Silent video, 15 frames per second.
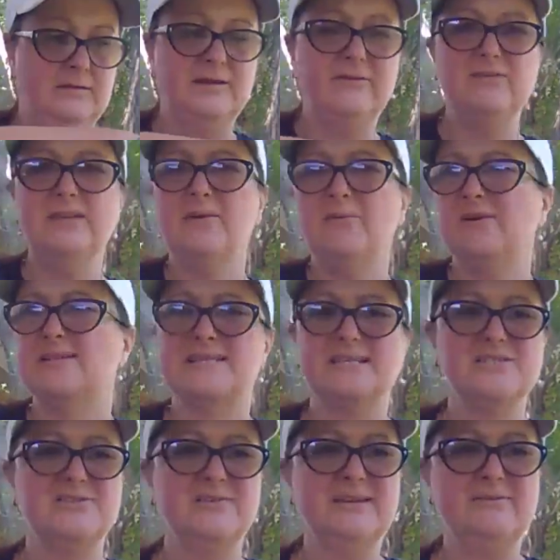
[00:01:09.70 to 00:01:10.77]
everything I want to say,
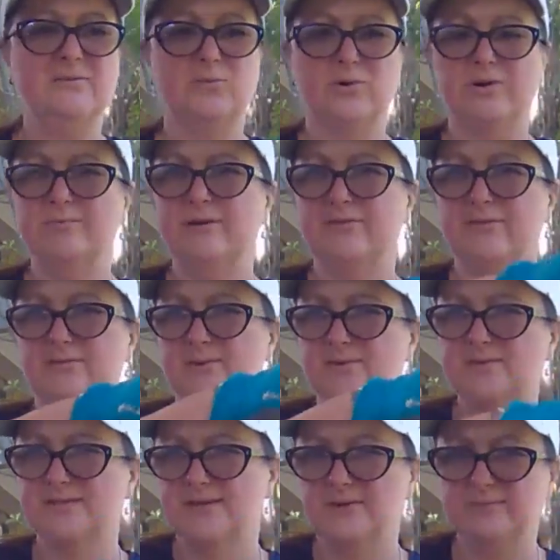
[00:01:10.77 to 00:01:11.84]
you don't have to worry about the
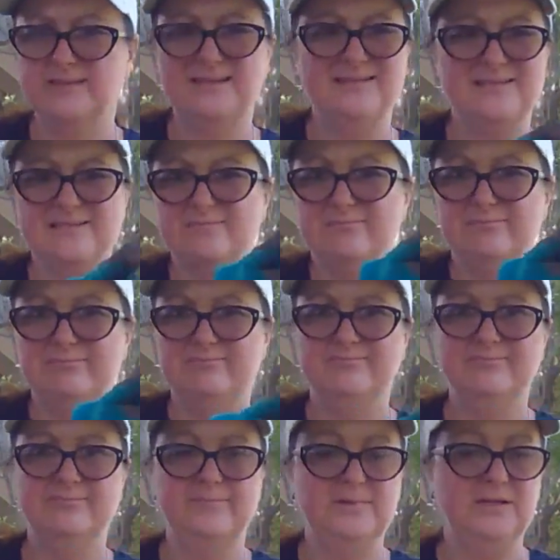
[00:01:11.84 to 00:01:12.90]
roots. They can just,
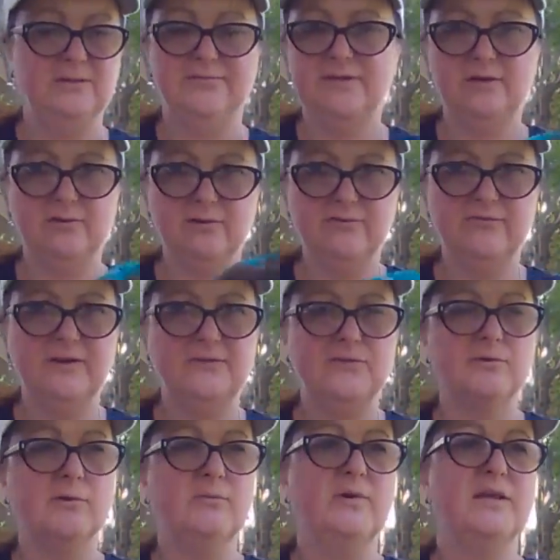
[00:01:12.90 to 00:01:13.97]
they're going to find
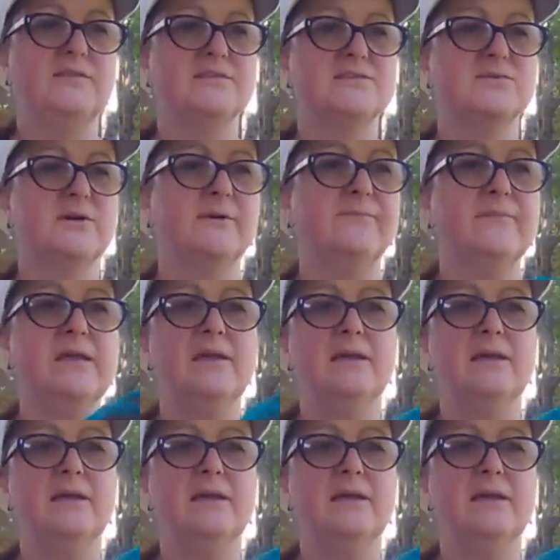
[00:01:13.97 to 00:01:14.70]
their own way in the soil.